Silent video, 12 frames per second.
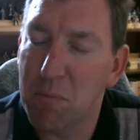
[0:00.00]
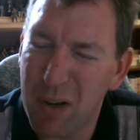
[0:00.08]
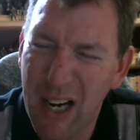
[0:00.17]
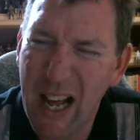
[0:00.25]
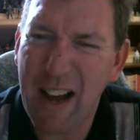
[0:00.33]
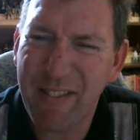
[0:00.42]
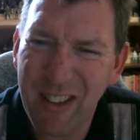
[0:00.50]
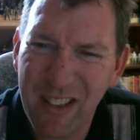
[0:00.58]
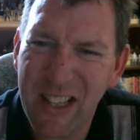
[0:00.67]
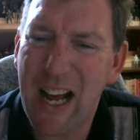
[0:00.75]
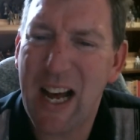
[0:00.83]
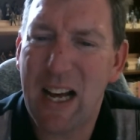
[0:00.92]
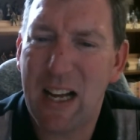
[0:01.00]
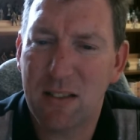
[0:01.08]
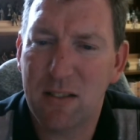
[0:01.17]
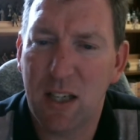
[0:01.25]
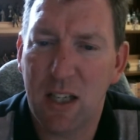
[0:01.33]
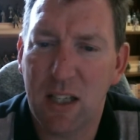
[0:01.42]
But after that,
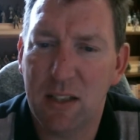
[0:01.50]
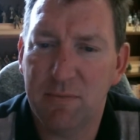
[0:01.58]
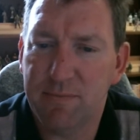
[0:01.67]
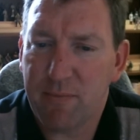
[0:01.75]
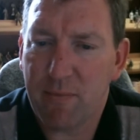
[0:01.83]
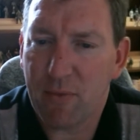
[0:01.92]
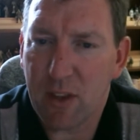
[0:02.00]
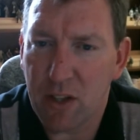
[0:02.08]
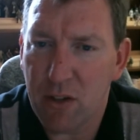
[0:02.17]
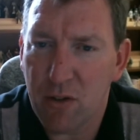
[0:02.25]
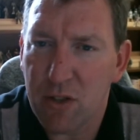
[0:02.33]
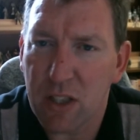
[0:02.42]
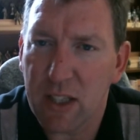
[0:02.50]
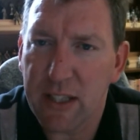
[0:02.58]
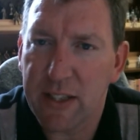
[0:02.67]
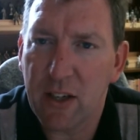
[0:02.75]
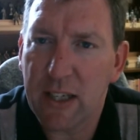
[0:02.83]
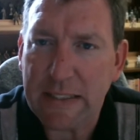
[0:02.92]
usually
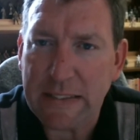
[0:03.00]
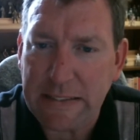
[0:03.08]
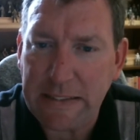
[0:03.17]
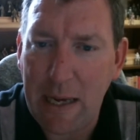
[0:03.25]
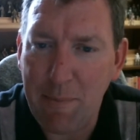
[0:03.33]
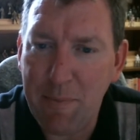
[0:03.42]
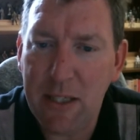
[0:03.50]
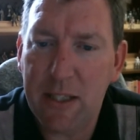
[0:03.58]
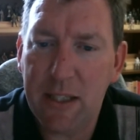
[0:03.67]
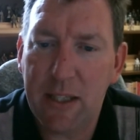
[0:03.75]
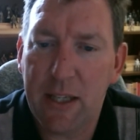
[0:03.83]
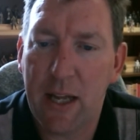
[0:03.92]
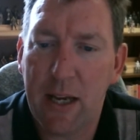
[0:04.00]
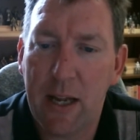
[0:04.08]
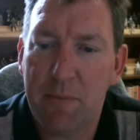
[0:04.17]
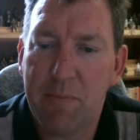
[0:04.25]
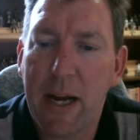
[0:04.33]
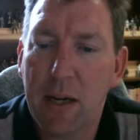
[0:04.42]
they're accepted
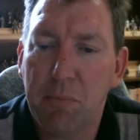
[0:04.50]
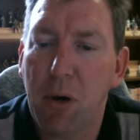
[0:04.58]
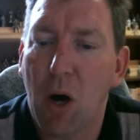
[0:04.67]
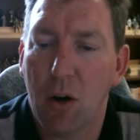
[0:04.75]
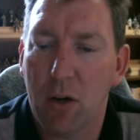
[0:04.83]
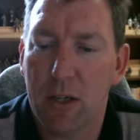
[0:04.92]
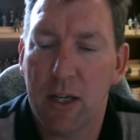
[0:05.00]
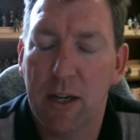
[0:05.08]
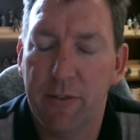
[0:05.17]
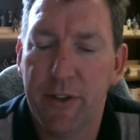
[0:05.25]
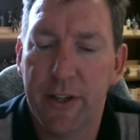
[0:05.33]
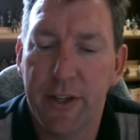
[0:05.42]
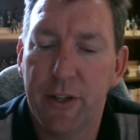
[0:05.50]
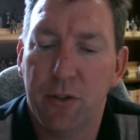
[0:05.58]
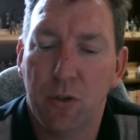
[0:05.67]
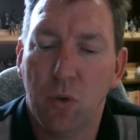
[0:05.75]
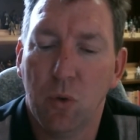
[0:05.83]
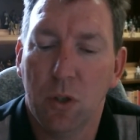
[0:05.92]
and made a part of the
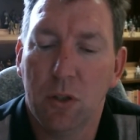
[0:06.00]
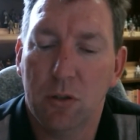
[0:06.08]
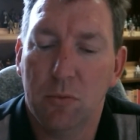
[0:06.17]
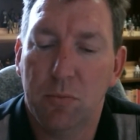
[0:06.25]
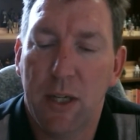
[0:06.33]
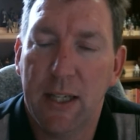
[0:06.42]
new group.